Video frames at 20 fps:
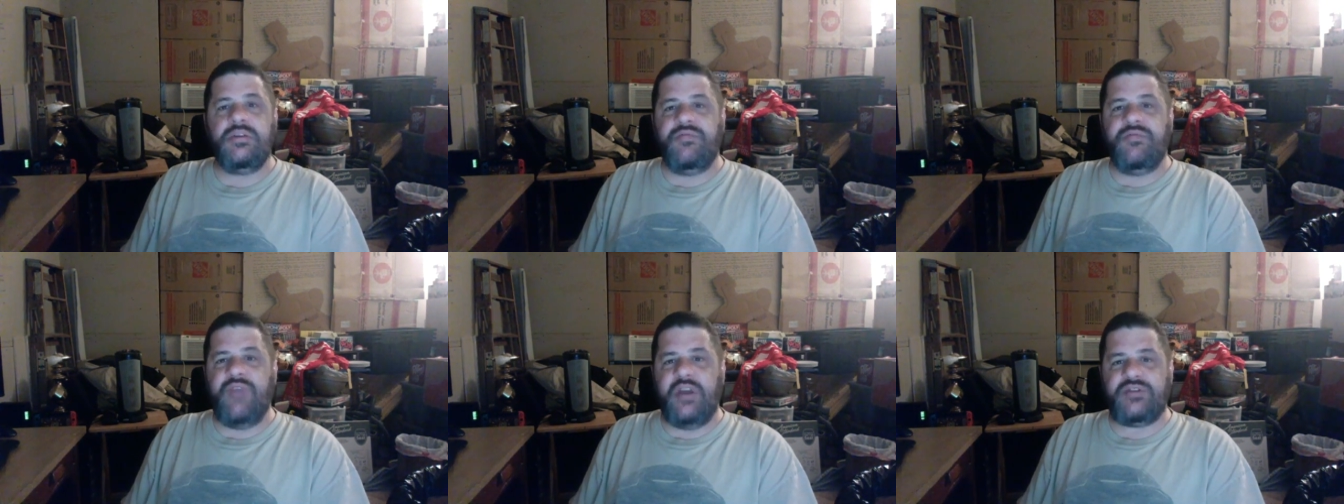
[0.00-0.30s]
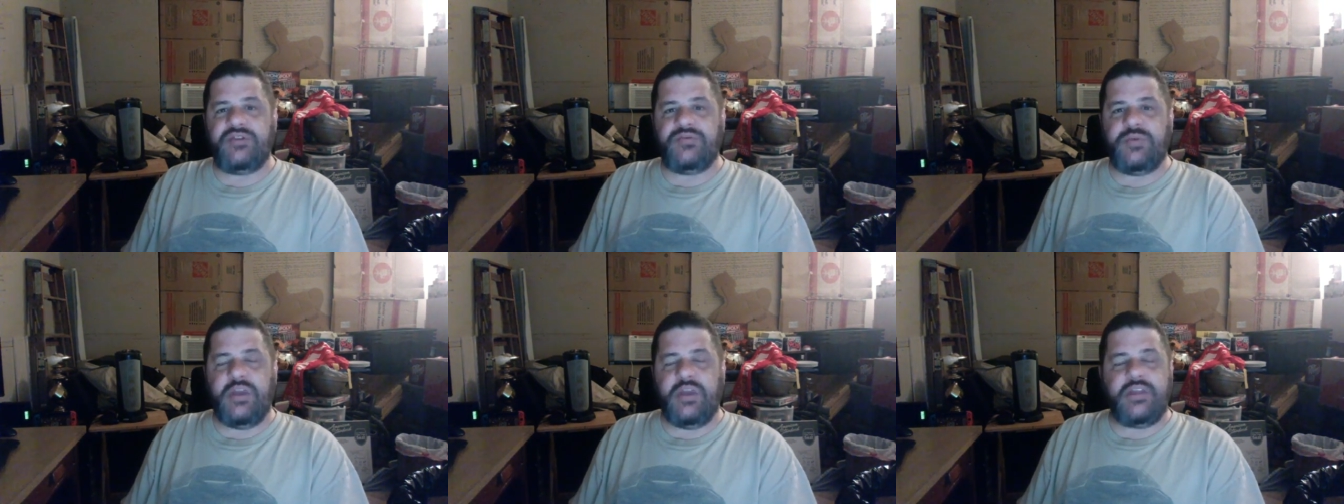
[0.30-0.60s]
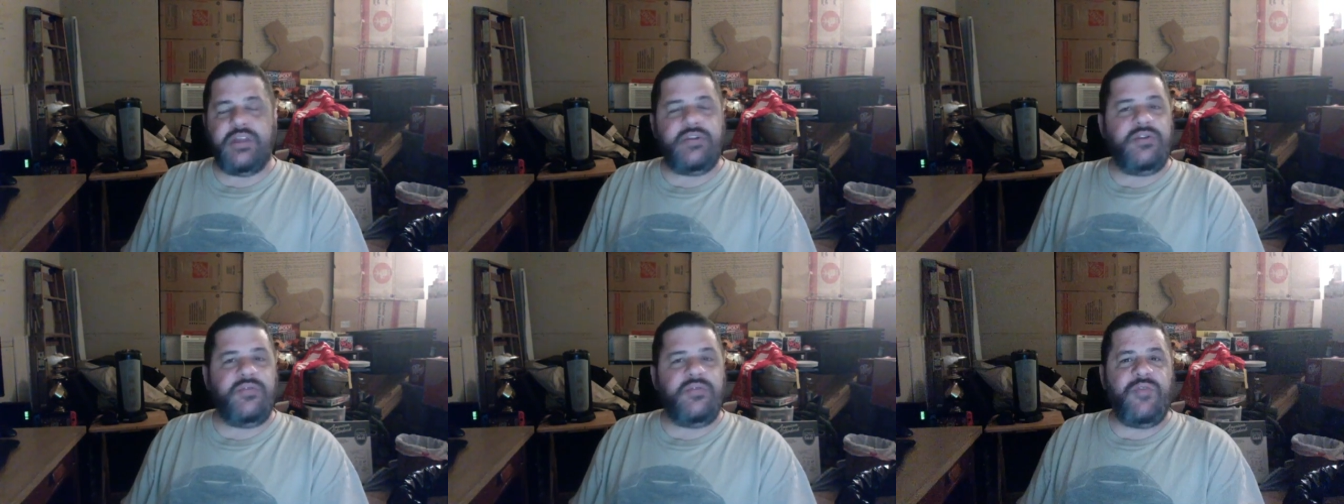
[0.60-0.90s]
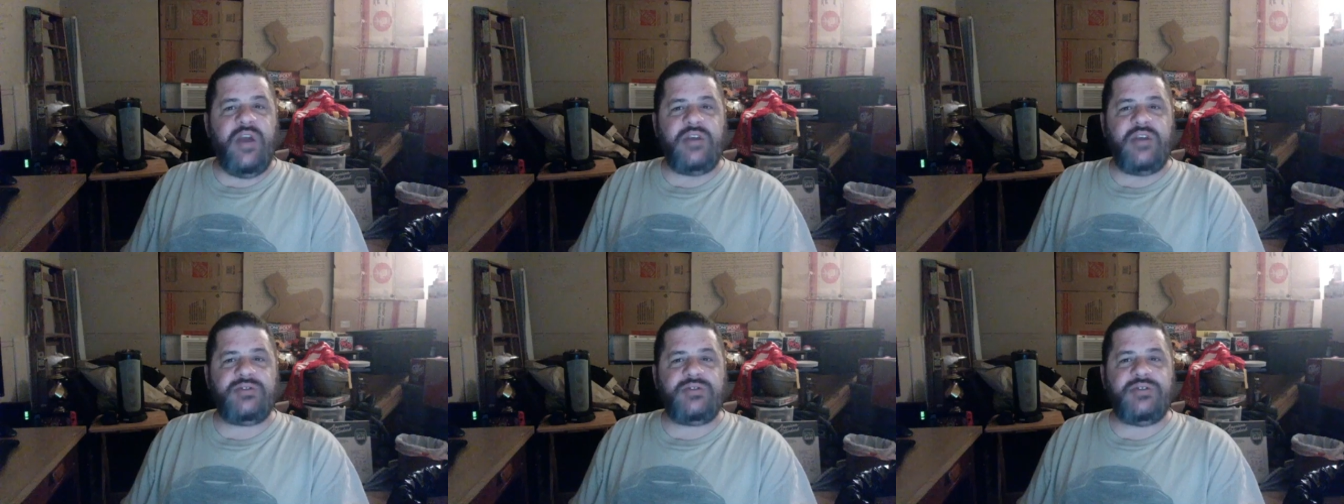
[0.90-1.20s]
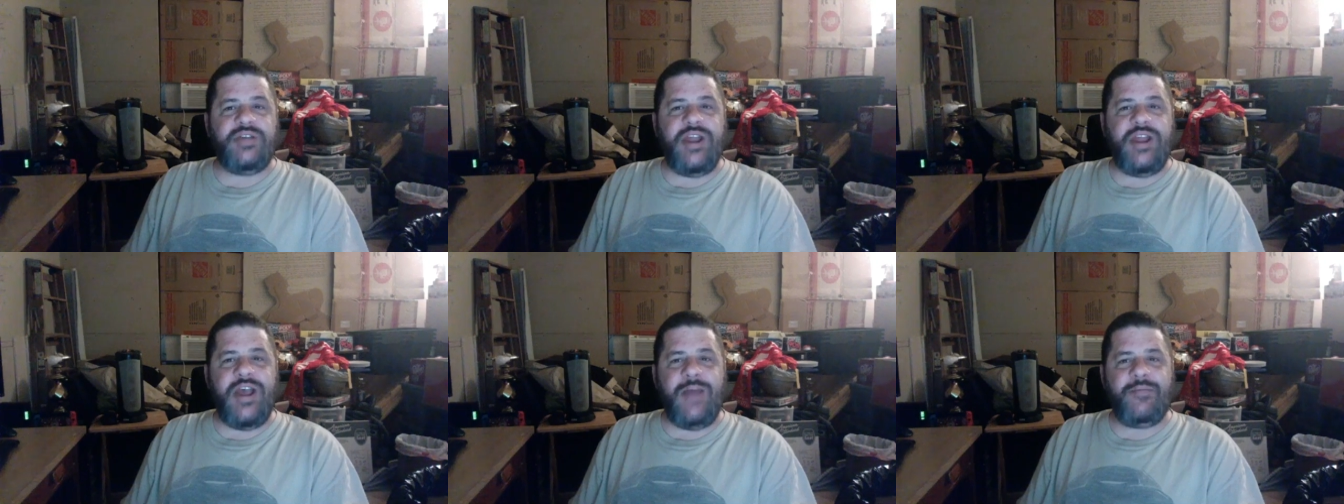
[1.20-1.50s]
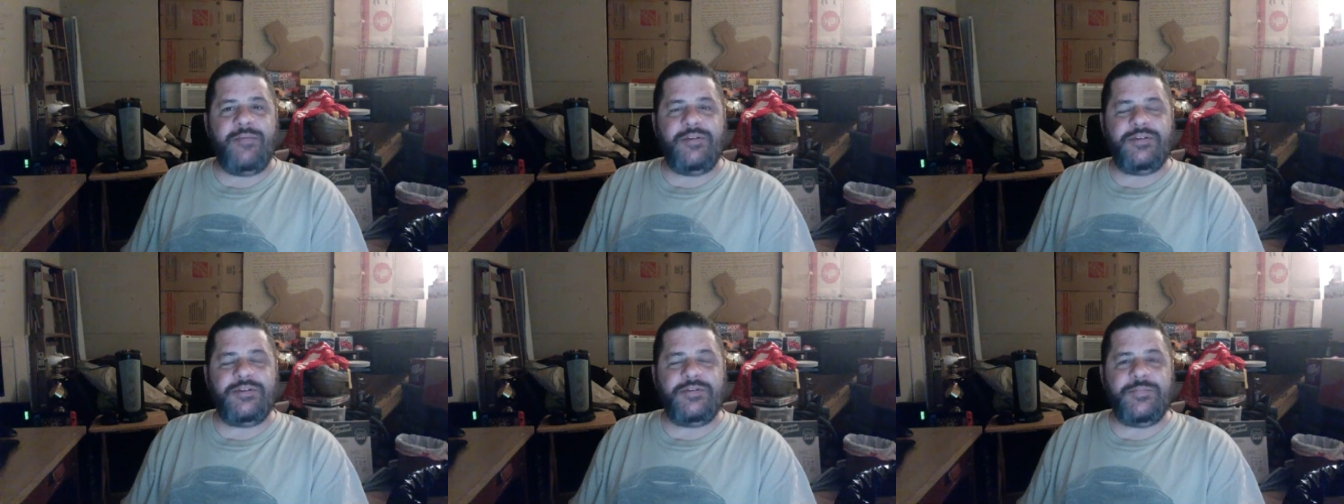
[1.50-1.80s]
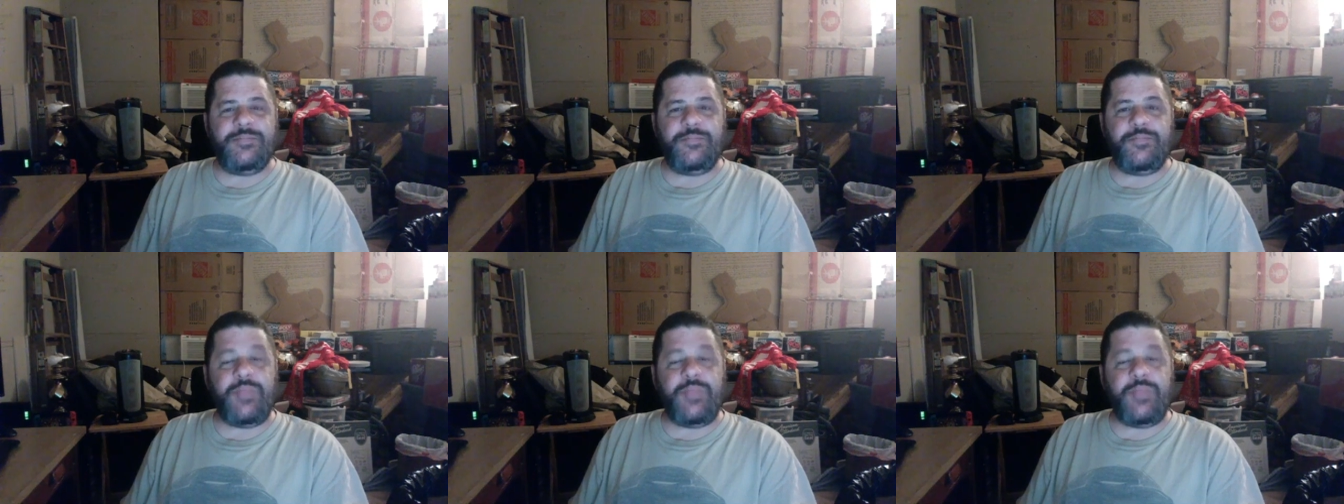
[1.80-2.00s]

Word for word: The faster we get there, the faster that happens.